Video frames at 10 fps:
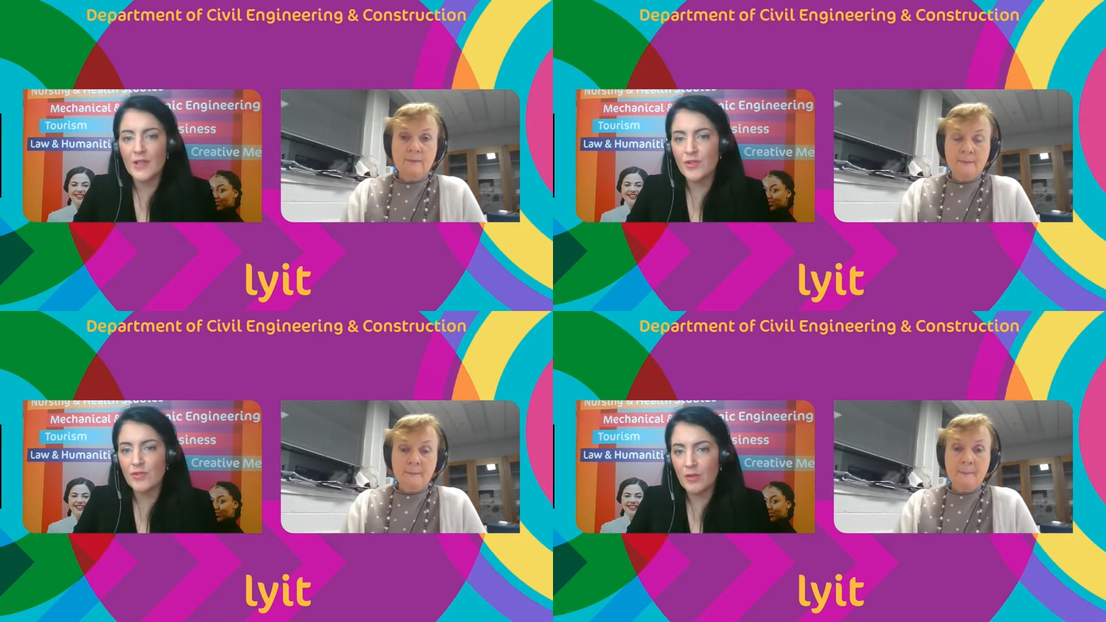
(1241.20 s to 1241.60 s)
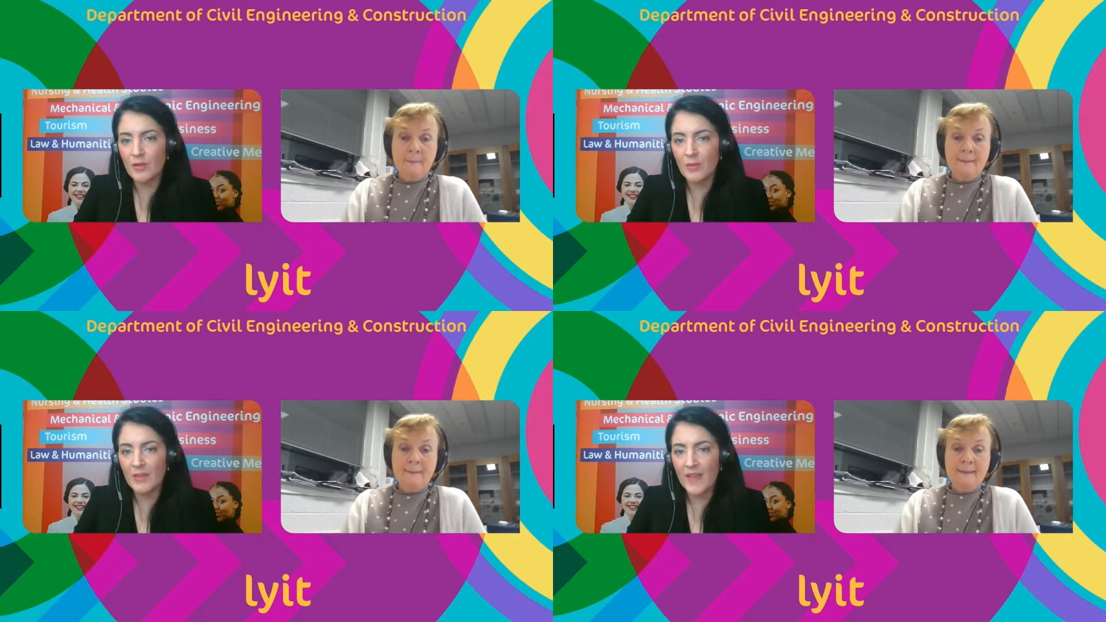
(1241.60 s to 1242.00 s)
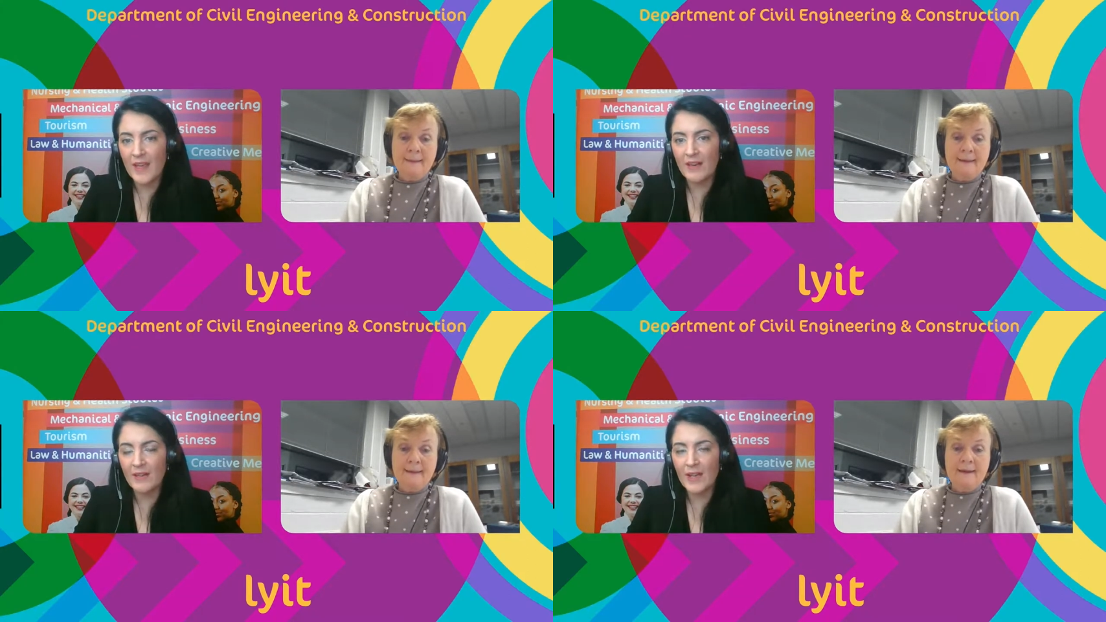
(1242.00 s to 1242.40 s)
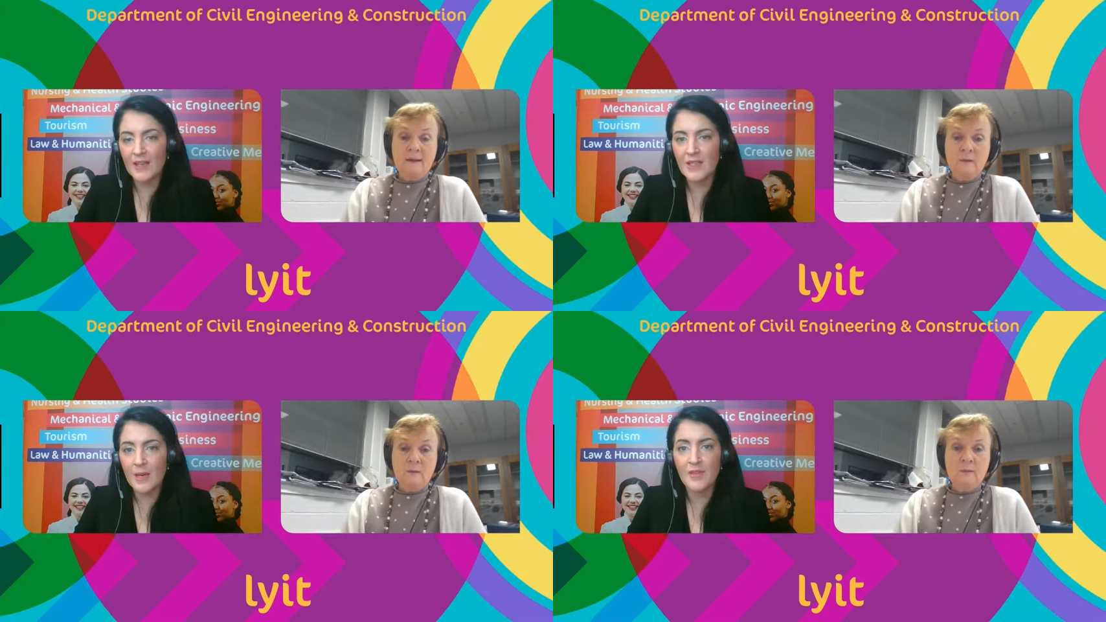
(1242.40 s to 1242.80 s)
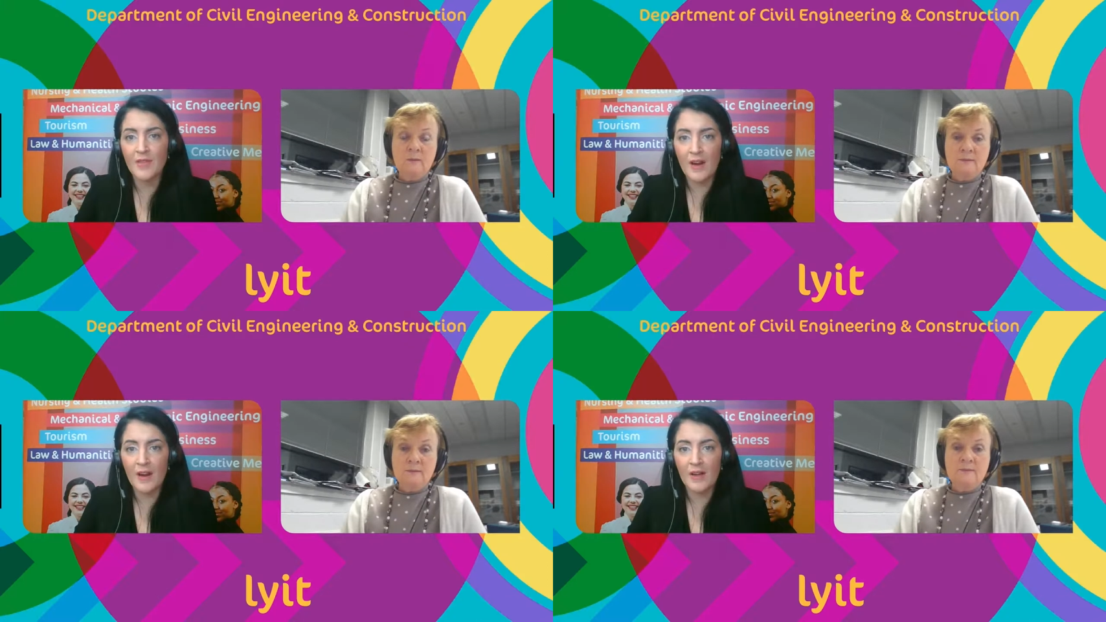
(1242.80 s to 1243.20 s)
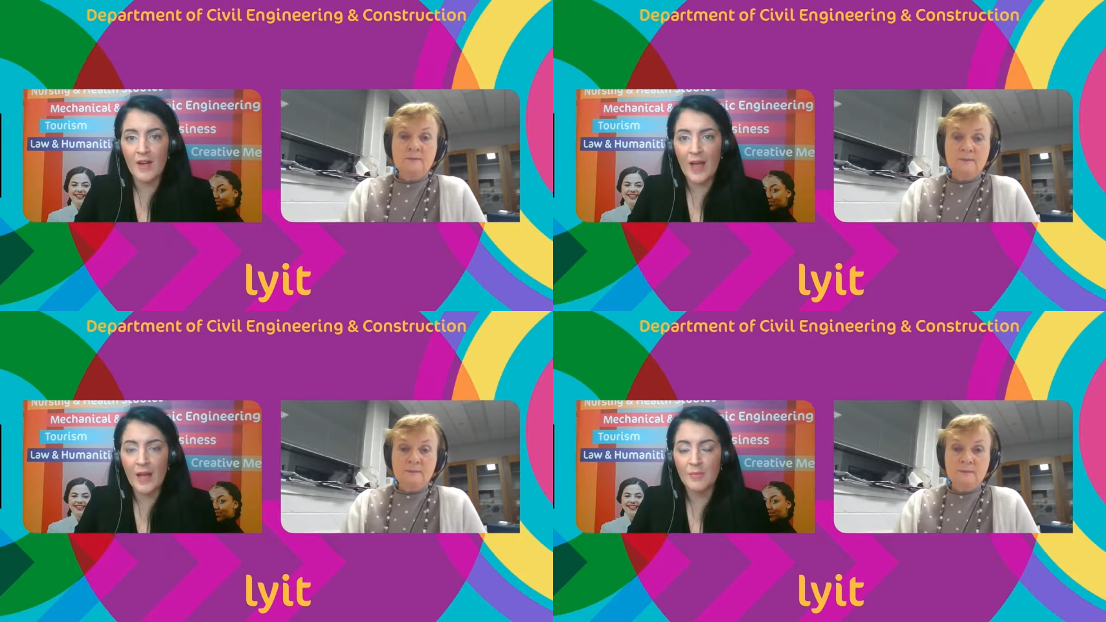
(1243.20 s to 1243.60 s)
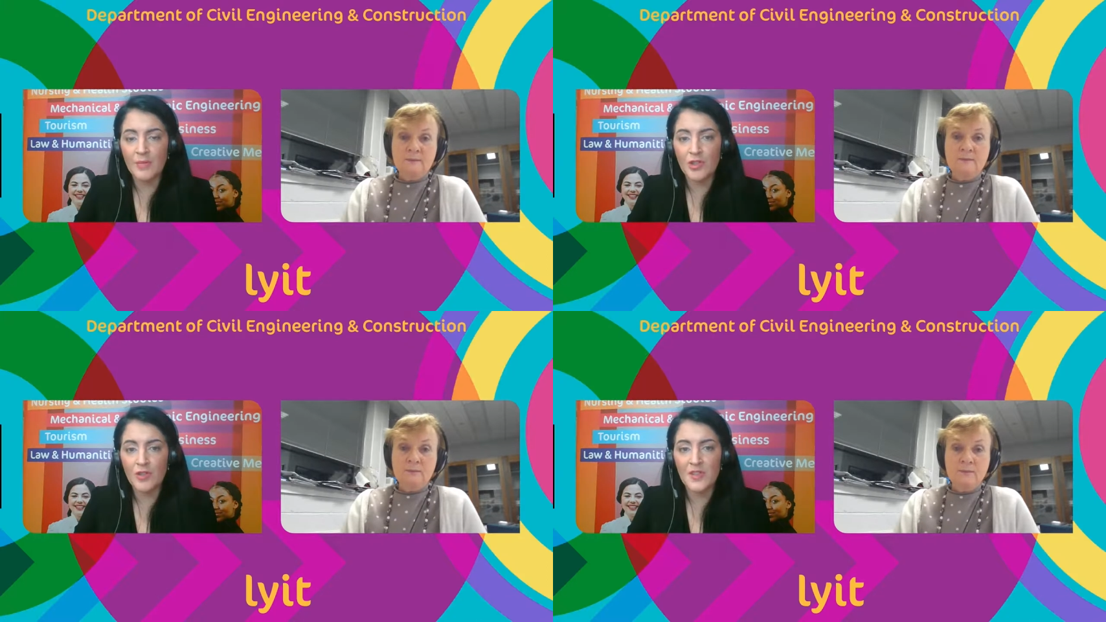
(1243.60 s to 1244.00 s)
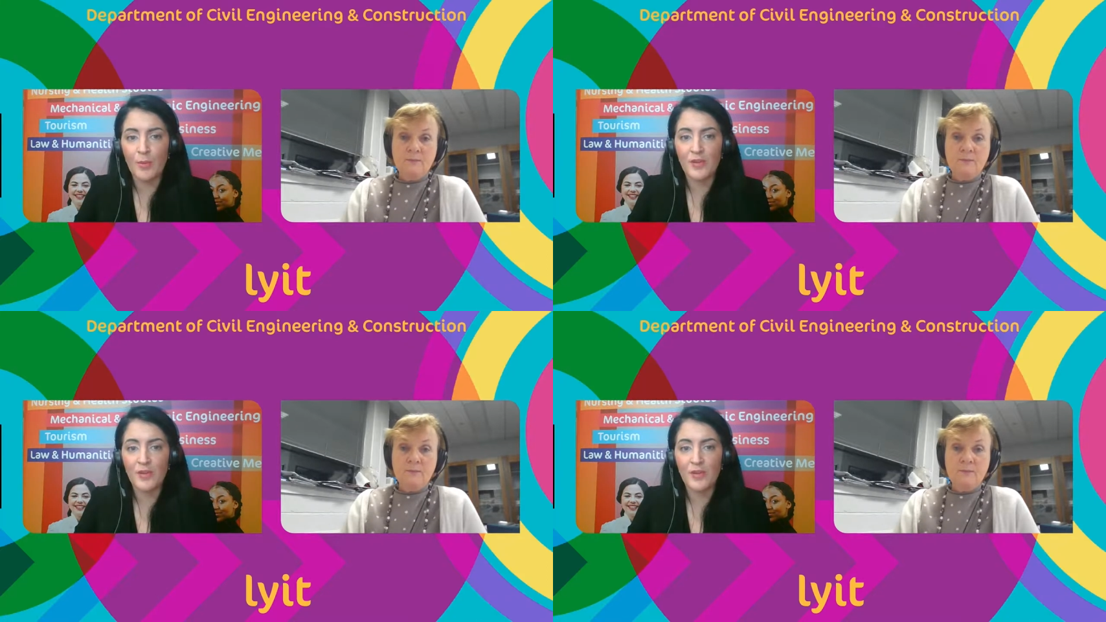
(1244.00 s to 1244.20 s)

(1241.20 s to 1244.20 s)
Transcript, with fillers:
Speaker 1: is mm-hmm. struggling with that area, in terms of our um, Student